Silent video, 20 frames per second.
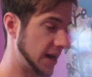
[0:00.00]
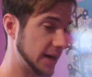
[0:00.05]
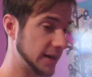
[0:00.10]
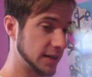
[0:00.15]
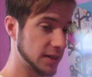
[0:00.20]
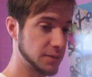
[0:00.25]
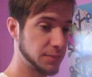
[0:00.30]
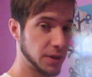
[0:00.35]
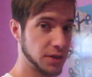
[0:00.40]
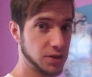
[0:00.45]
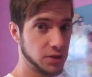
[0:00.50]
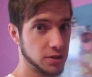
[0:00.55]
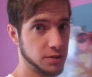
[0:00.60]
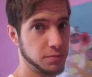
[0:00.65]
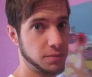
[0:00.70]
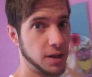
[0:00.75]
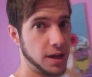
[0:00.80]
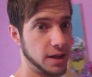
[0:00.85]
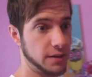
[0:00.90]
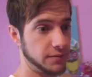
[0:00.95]
find a special
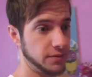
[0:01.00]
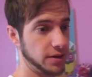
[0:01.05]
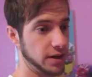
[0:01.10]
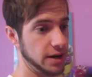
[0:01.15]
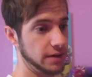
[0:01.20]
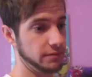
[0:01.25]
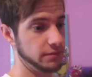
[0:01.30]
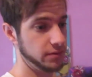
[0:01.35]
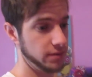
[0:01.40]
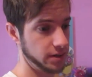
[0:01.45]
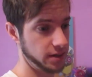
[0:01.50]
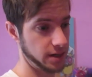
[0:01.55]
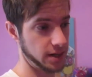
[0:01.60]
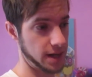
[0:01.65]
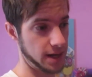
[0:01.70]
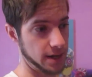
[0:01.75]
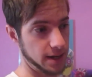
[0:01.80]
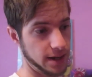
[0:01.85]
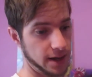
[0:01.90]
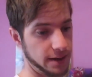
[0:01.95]
spot for every
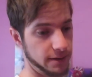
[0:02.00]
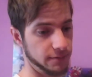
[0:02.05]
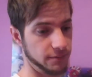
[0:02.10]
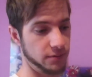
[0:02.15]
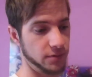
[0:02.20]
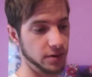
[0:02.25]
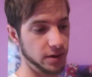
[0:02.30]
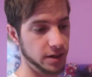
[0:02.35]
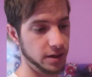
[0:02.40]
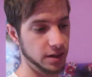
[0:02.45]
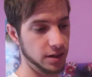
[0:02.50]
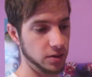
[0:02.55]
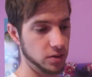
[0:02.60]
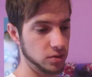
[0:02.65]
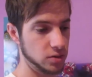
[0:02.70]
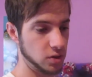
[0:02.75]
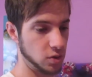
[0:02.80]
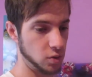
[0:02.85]
every little